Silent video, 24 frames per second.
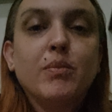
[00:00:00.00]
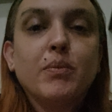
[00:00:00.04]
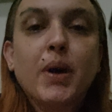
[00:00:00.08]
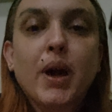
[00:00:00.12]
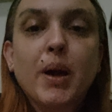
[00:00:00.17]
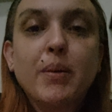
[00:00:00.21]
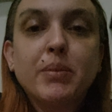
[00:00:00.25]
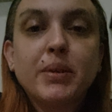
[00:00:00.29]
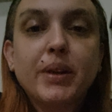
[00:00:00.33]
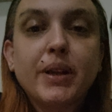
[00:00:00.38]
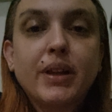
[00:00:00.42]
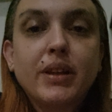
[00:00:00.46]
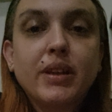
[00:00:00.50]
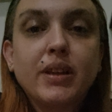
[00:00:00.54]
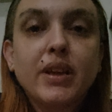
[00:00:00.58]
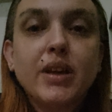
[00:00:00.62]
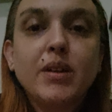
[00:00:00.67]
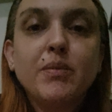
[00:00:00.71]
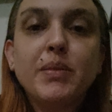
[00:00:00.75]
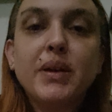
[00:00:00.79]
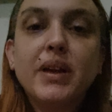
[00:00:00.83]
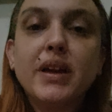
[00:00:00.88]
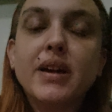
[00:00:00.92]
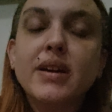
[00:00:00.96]

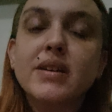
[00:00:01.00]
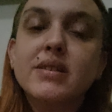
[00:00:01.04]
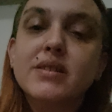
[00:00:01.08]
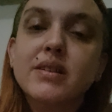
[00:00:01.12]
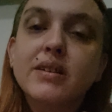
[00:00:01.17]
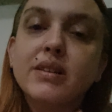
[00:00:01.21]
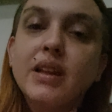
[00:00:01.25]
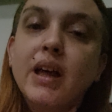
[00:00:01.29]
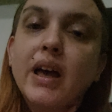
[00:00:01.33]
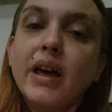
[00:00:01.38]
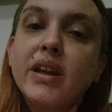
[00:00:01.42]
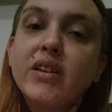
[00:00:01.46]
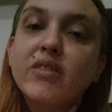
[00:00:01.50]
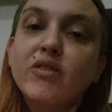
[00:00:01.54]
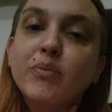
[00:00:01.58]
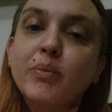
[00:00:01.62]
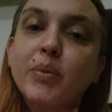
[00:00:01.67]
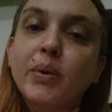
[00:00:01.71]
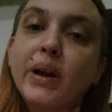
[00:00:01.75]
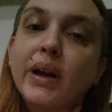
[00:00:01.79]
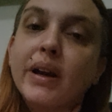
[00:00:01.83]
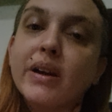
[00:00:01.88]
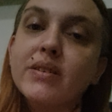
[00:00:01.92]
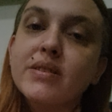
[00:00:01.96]
publicly because a lot of
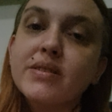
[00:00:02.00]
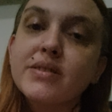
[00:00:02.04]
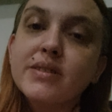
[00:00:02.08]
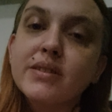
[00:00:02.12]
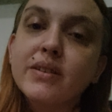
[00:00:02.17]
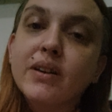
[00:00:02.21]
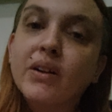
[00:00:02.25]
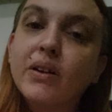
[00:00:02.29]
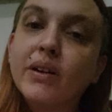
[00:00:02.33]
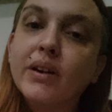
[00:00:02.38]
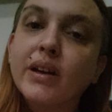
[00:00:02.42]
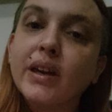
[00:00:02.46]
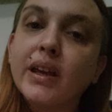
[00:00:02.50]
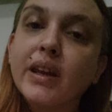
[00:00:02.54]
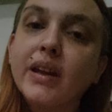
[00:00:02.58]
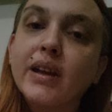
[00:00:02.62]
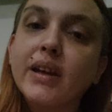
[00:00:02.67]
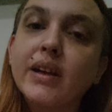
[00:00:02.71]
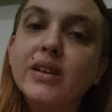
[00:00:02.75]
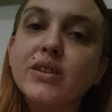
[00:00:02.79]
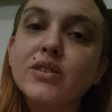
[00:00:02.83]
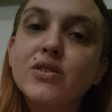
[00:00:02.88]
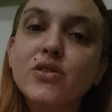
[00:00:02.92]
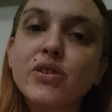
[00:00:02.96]
press are
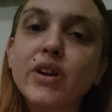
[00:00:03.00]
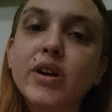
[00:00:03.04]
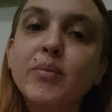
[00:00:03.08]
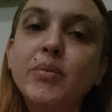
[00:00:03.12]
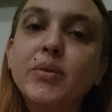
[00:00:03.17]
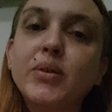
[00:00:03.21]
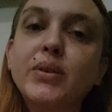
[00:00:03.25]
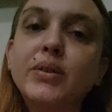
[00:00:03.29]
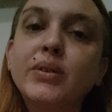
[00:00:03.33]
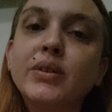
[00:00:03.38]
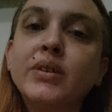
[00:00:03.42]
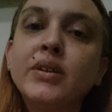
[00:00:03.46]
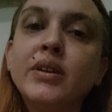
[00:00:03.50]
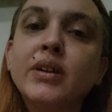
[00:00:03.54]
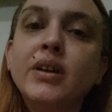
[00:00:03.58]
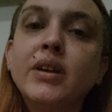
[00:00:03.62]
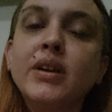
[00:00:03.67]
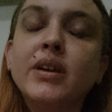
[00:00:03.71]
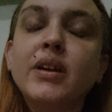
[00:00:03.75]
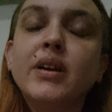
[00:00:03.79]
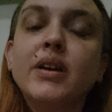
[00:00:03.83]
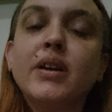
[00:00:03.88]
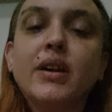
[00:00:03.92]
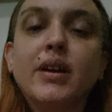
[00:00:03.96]
getting in trouble.
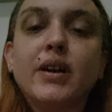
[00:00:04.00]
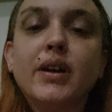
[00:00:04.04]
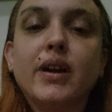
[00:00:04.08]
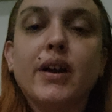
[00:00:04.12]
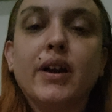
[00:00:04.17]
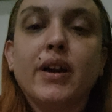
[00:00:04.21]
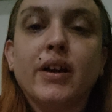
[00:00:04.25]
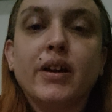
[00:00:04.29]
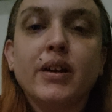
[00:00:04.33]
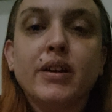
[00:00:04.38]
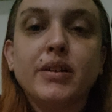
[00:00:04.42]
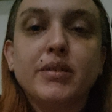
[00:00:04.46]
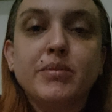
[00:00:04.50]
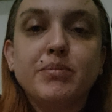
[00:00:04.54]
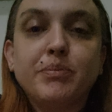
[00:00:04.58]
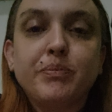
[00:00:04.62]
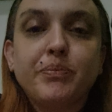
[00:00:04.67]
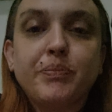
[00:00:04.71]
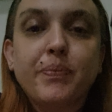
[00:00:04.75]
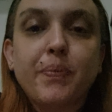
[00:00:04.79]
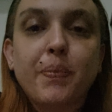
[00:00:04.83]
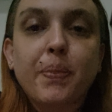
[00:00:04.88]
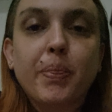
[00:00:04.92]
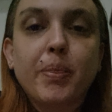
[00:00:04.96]

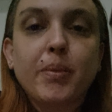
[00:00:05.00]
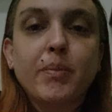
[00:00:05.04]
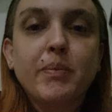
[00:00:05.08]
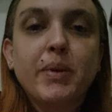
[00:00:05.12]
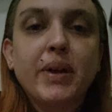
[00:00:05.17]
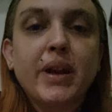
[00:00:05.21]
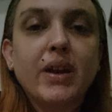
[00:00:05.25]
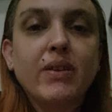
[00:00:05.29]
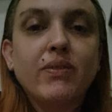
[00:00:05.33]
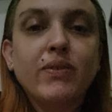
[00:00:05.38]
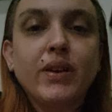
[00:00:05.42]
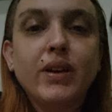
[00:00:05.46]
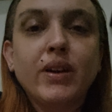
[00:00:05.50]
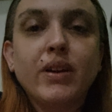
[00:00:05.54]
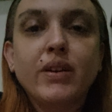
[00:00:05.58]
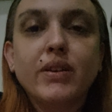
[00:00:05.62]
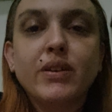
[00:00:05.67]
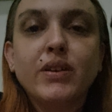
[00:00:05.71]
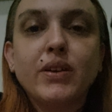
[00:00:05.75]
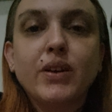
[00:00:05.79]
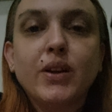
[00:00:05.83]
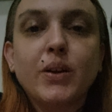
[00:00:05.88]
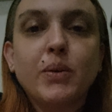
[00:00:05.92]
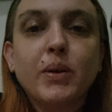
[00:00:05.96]
Um, but I
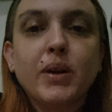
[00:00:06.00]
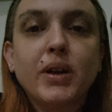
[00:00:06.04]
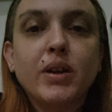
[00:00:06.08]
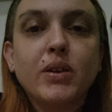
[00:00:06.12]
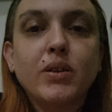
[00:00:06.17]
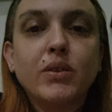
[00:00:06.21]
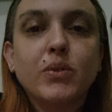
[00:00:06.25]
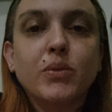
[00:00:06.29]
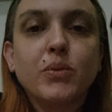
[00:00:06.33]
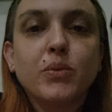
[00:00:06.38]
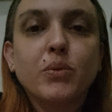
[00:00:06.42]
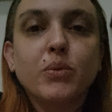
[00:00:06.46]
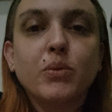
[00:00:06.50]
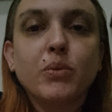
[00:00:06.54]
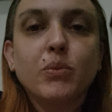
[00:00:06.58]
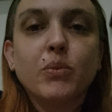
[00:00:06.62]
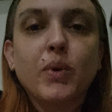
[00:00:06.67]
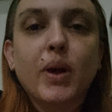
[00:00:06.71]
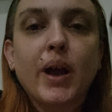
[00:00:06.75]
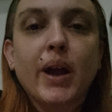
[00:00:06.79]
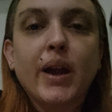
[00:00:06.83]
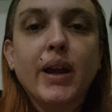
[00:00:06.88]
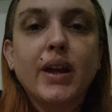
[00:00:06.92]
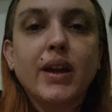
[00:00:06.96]
figured, you know what?
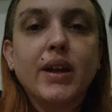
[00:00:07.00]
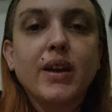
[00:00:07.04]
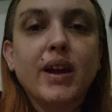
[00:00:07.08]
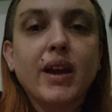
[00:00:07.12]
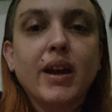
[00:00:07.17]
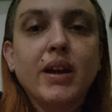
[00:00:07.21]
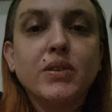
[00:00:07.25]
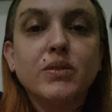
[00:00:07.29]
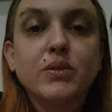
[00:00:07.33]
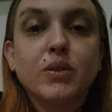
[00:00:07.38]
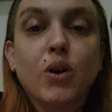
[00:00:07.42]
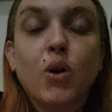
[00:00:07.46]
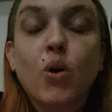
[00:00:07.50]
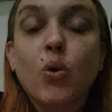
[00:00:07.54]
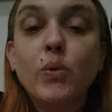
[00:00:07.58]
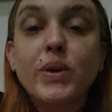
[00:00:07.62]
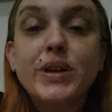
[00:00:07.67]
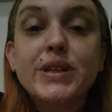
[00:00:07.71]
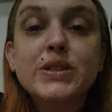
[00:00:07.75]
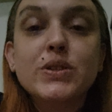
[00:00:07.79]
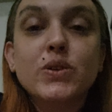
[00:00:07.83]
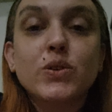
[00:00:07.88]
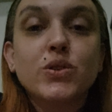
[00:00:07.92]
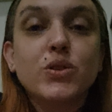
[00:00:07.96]
I
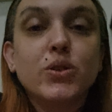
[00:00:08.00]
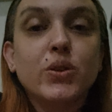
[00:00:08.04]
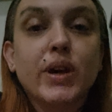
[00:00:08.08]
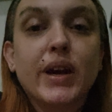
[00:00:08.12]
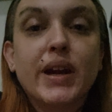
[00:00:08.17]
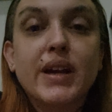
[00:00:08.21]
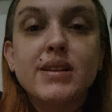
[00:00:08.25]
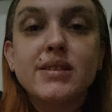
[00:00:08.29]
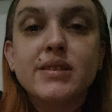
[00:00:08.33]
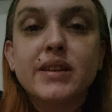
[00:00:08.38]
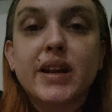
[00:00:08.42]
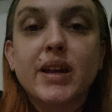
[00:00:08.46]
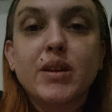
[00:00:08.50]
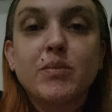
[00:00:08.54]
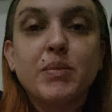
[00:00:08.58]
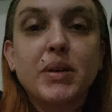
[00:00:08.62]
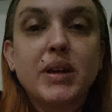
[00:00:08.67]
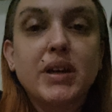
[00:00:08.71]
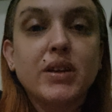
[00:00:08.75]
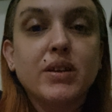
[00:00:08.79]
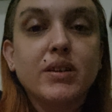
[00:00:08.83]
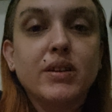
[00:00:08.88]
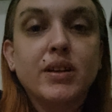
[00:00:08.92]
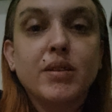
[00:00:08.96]
always told you guys that I'd
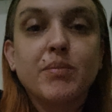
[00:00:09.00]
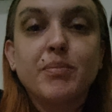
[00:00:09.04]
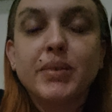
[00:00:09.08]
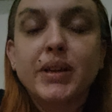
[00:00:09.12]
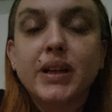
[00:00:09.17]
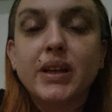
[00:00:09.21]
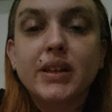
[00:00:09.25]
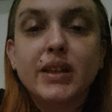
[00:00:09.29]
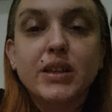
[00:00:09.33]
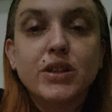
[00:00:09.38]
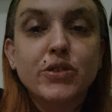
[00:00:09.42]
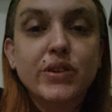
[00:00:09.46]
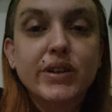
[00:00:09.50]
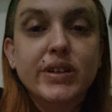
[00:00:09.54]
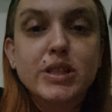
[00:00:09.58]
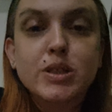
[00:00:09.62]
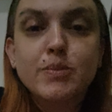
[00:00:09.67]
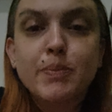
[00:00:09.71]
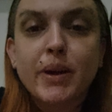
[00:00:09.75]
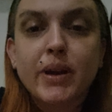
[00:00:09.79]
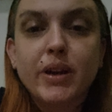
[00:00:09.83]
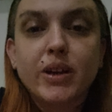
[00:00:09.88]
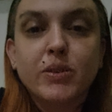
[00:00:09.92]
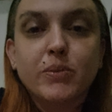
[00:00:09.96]
be completely
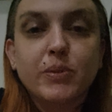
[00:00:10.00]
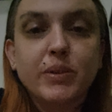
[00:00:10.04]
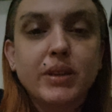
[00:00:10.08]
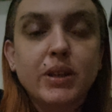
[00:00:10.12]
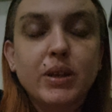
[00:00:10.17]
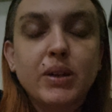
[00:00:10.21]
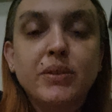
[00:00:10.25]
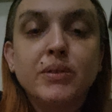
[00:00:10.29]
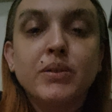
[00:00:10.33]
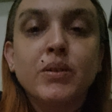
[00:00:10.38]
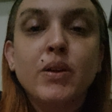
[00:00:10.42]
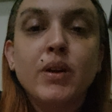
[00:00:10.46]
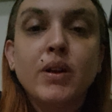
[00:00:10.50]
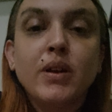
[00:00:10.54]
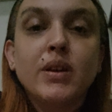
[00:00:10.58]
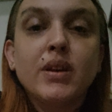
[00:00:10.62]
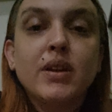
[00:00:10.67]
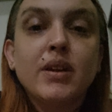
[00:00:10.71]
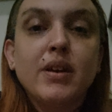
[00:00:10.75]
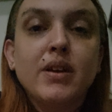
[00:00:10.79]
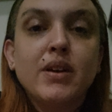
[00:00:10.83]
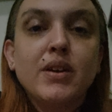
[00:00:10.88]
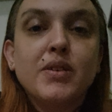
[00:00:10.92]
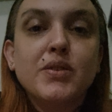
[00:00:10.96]
transparent with you.
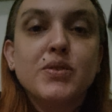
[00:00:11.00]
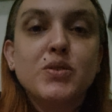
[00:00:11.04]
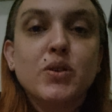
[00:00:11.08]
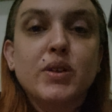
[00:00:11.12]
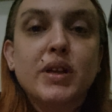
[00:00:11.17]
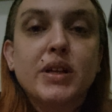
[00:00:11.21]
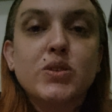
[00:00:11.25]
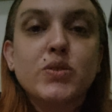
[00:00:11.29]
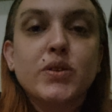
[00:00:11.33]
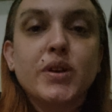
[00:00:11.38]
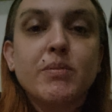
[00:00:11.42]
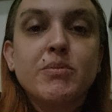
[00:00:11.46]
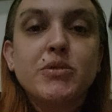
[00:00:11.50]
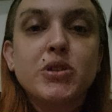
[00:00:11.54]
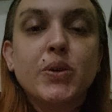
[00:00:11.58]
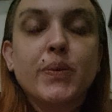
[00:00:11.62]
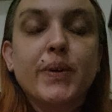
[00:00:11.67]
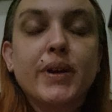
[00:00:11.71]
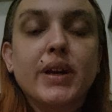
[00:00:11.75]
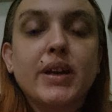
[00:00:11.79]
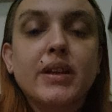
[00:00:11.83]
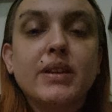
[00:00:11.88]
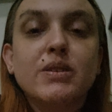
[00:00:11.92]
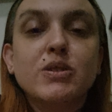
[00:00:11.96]
So that's what I'm
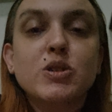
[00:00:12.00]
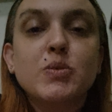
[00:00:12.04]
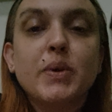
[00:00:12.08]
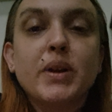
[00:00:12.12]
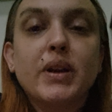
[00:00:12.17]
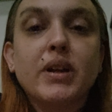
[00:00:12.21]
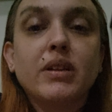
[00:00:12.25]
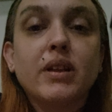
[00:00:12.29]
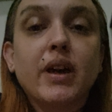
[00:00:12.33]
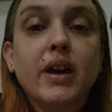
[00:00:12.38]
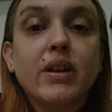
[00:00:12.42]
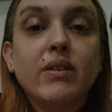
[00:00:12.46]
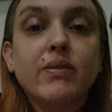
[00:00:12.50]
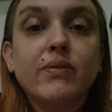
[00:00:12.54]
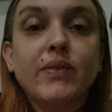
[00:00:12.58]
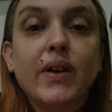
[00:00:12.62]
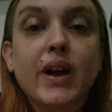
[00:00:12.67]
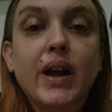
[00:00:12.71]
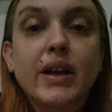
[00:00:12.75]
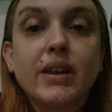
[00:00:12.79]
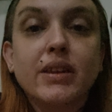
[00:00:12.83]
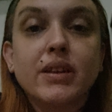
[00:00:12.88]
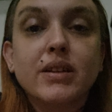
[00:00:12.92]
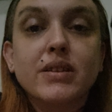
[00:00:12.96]
doing. There's been a lot of
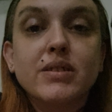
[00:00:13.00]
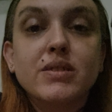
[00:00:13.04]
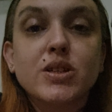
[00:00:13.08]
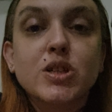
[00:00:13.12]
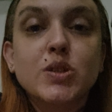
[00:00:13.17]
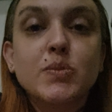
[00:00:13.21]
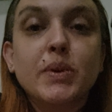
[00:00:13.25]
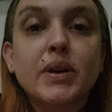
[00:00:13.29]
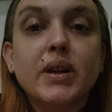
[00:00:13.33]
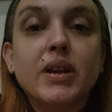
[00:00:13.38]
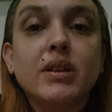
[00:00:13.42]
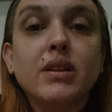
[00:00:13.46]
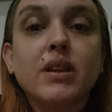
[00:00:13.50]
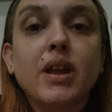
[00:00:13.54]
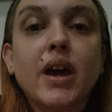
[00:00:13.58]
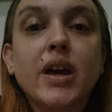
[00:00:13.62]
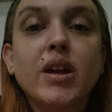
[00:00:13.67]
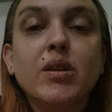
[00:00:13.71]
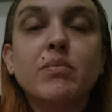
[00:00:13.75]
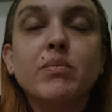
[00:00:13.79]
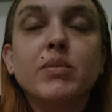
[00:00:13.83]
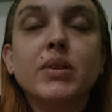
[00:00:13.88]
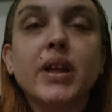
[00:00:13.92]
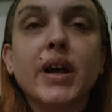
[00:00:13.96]
violence. There's been a
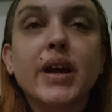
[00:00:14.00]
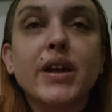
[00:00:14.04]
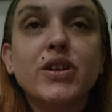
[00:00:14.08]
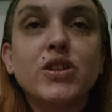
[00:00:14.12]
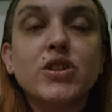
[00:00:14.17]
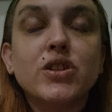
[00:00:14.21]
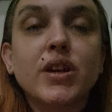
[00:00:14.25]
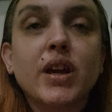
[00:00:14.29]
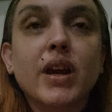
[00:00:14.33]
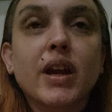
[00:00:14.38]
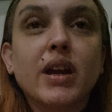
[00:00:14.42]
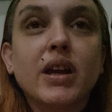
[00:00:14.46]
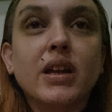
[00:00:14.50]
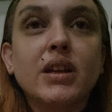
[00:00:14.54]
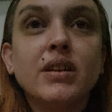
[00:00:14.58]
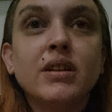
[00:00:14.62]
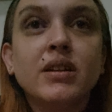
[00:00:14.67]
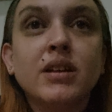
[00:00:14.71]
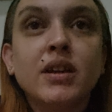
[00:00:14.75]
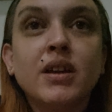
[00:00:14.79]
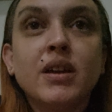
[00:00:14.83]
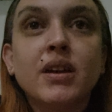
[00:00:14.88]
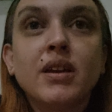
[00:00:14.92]
lot of bloodshed.